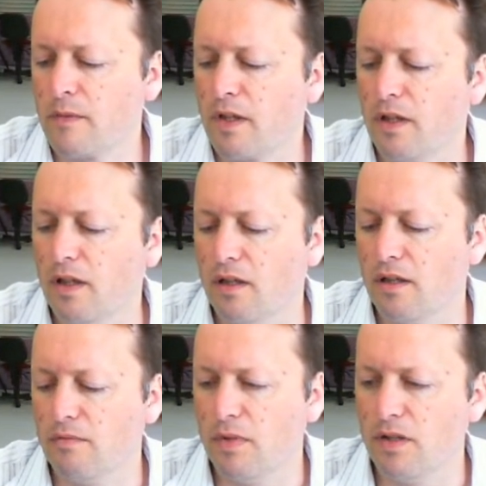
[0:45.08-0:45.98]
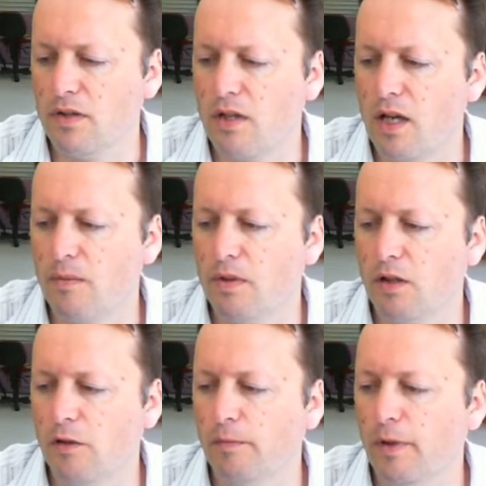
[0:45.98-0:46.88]
It's just a game that
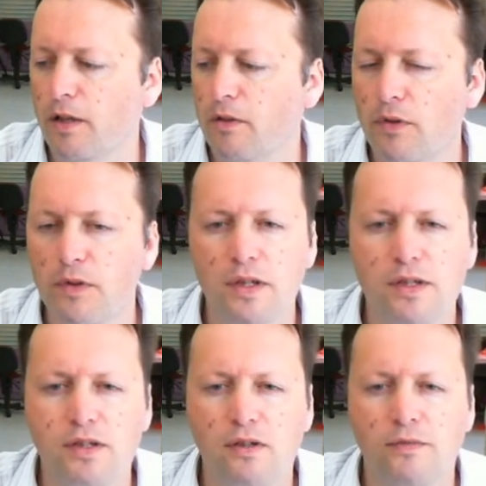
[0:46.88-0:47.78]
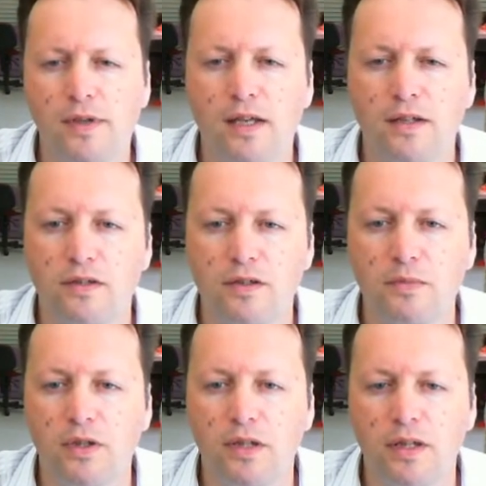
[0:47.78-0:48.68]
I've played on a few things, so I've added it to
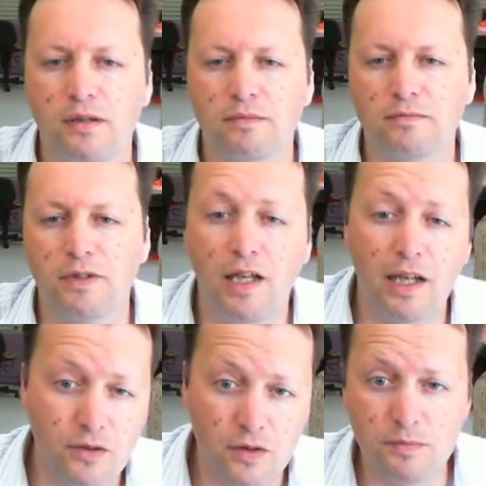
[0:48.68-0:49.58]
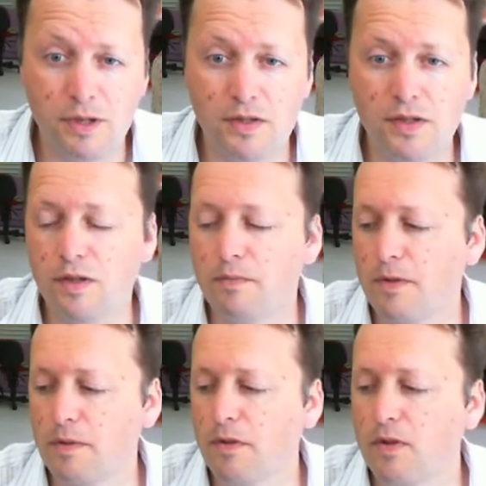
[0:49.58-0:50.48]
my collect on as many systems as
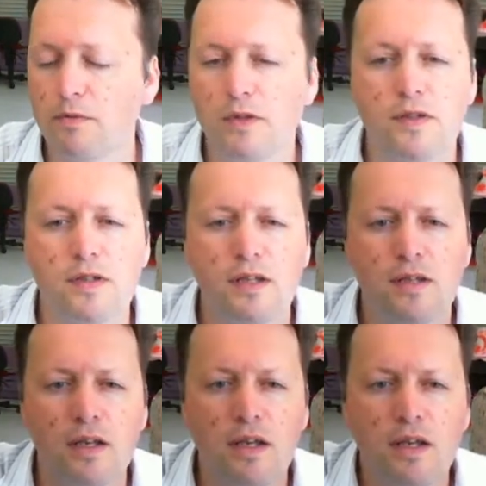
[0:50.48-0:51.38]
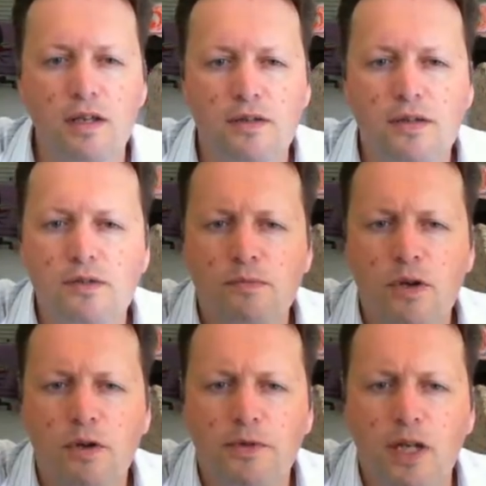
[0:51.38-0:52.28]
possible list. And this
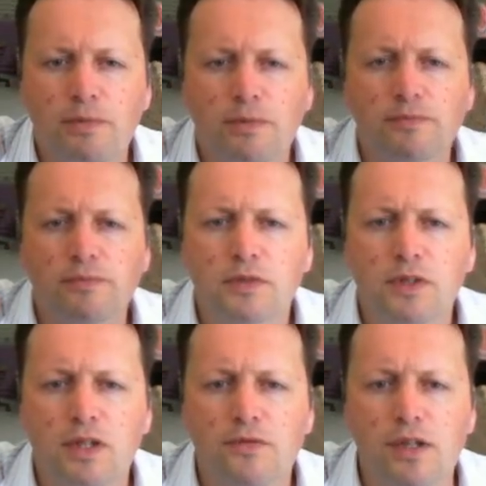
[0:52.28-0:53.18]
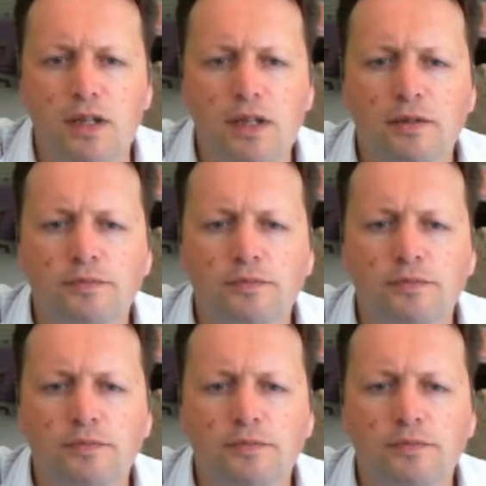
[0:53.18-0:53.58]
popped up the other day.